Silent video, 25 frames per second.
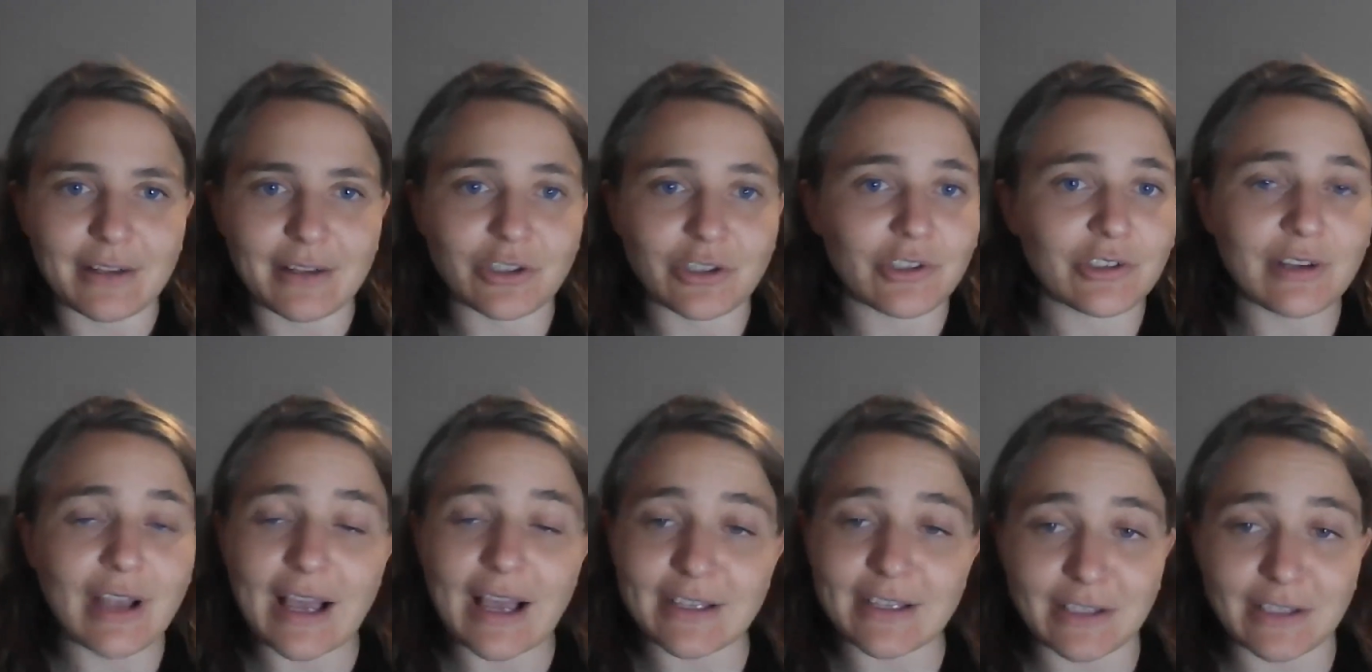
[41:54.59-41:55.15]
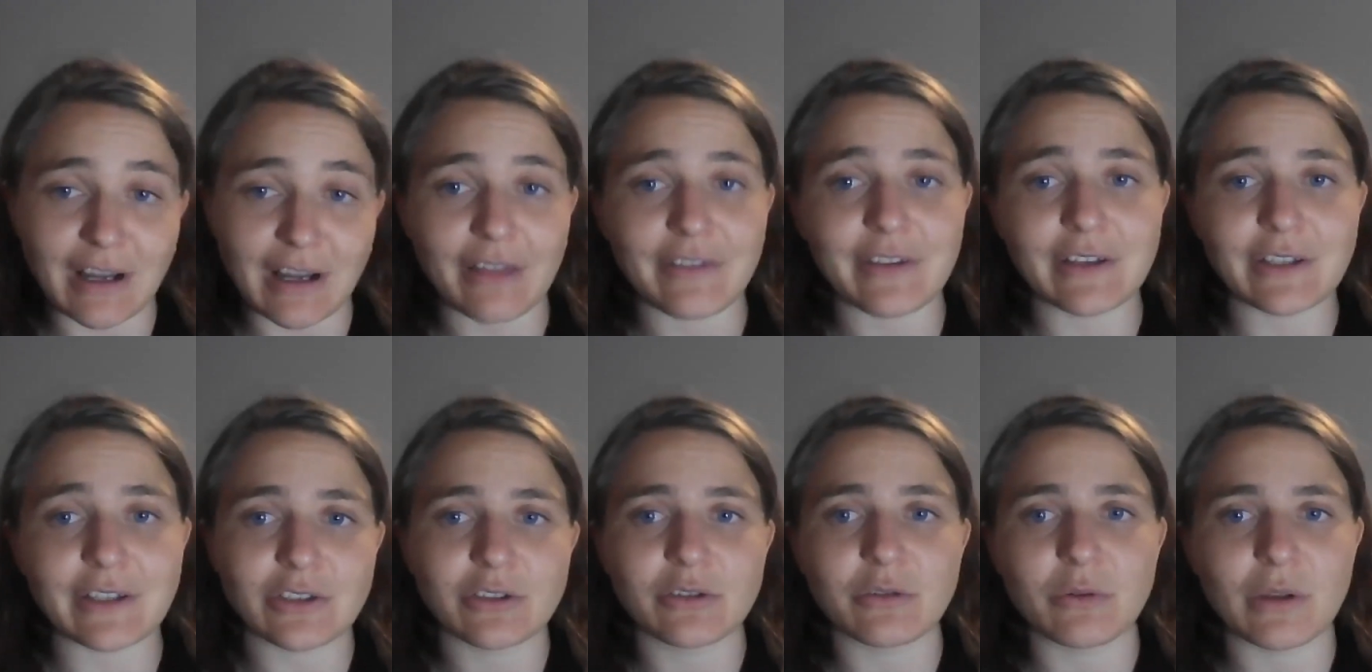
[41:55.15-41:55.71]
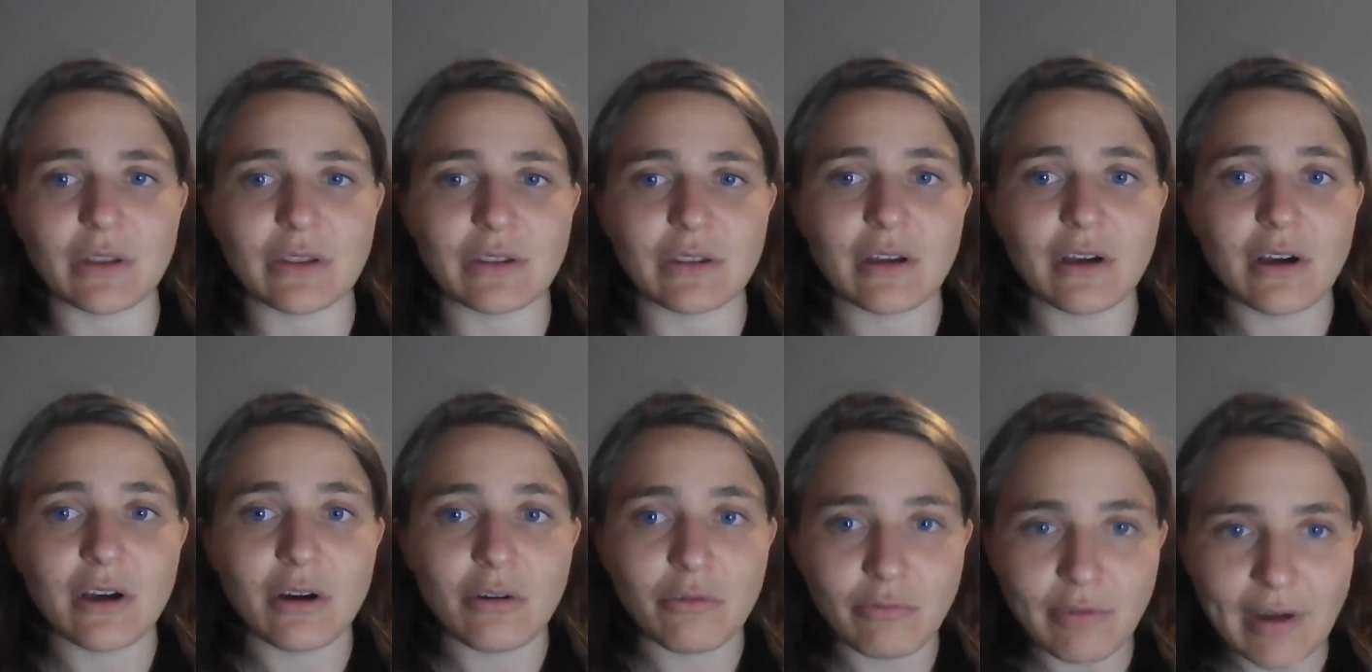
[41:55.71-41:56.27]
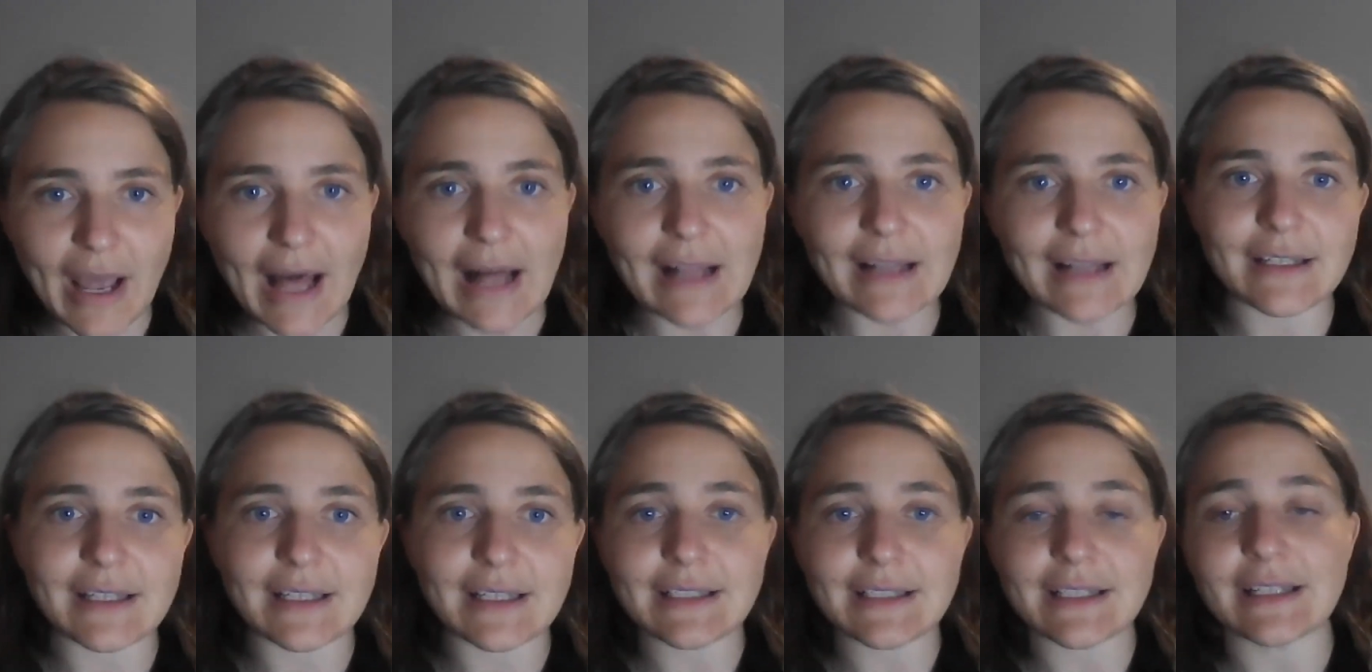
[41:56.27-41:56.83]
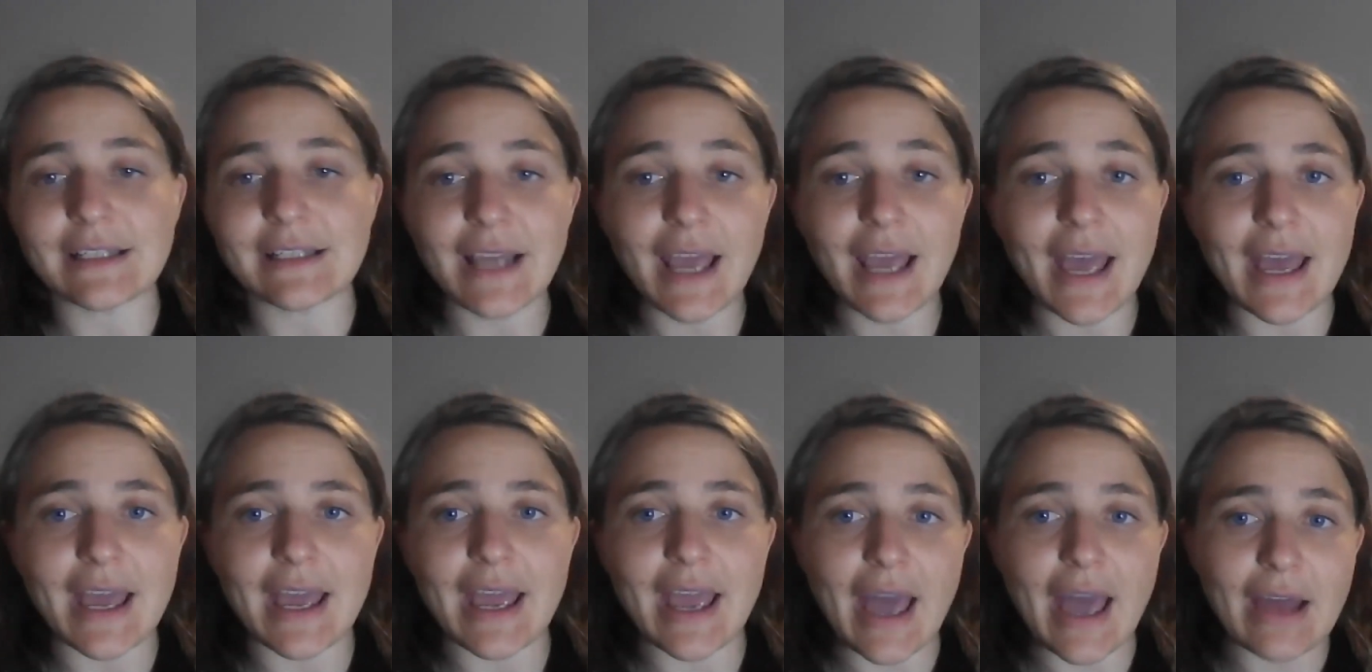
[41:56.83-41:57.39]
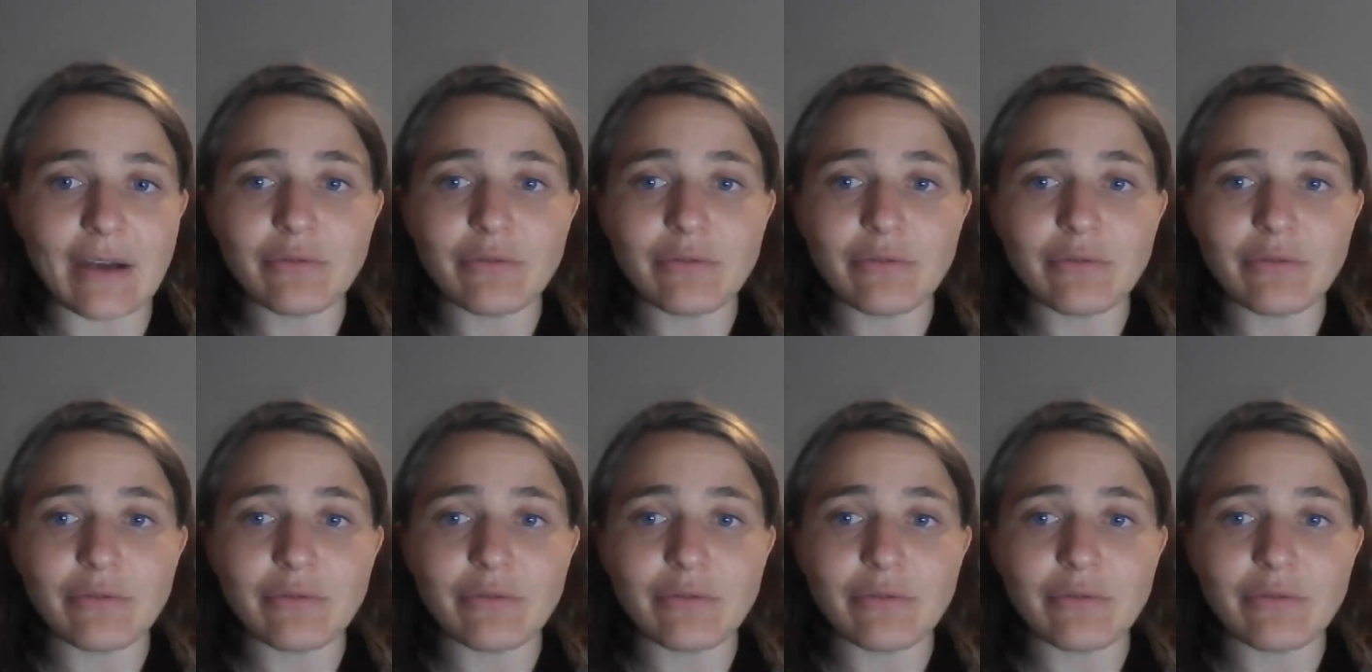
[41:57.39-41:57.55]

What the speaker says: that just has nothing to do with reality today,